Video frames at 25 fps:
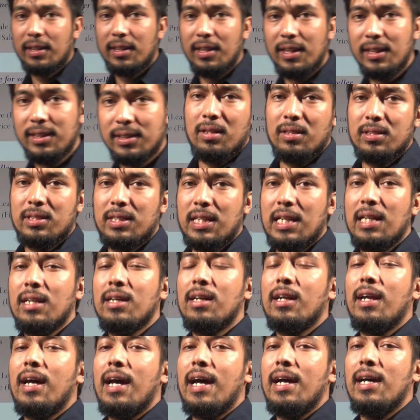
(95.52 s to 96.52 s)
is
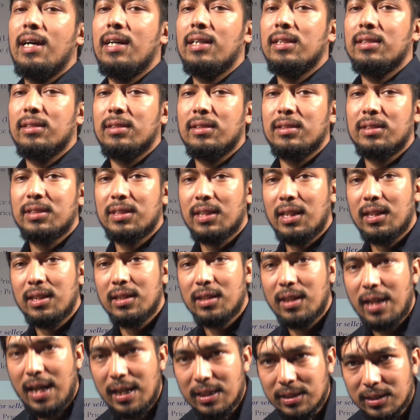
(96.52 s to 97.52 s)
seller has
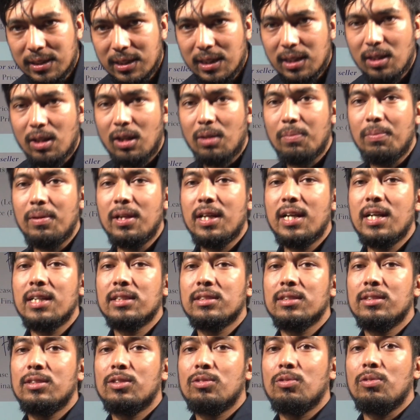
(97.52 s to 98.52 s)
the
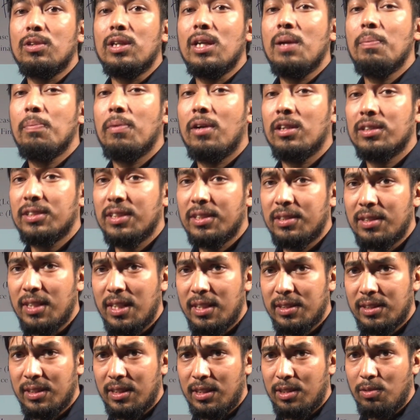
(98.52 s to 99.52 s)
obligation to repurchase
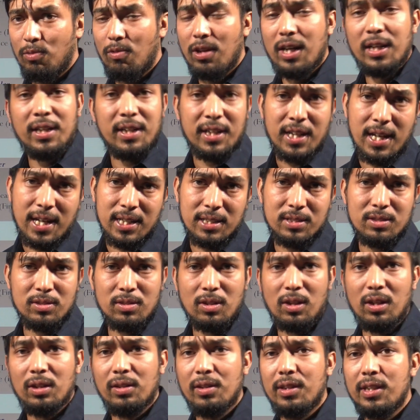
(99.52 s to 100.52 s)
the asset what he has
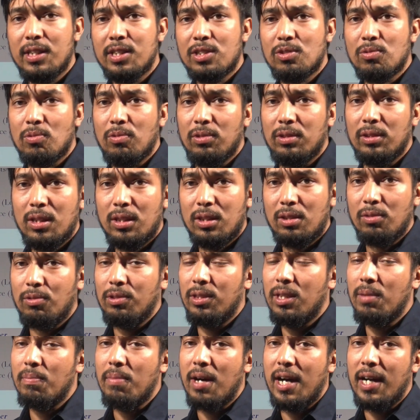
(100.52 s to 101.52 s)
already sold to
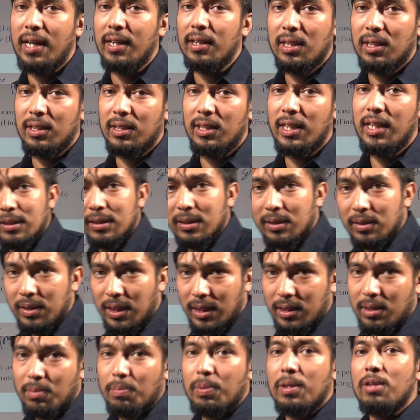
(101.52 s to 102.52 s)
the buyer. Then
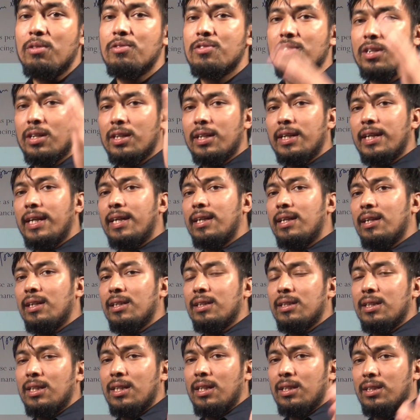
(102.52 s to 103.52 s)
at a future date,
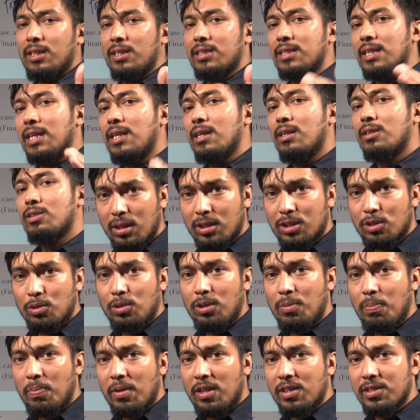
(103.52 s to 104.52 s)
the seller
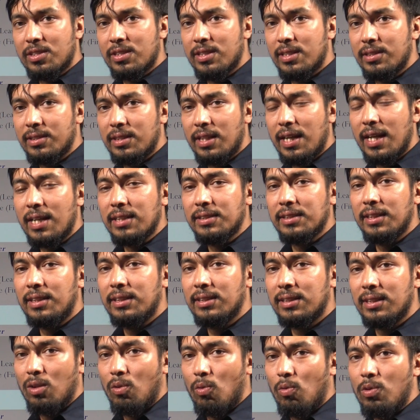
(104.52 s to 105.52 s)
should purchase the
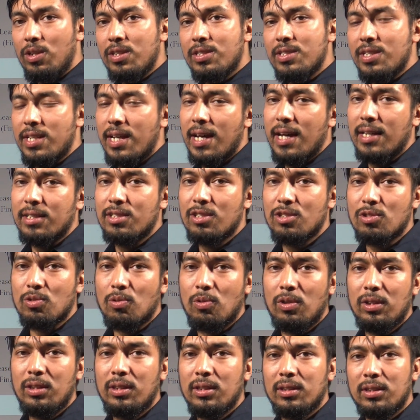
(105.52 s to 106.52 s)
assets which he has
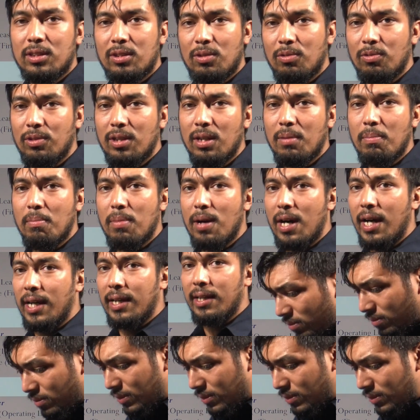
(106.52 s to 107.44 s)
sold to the buyer.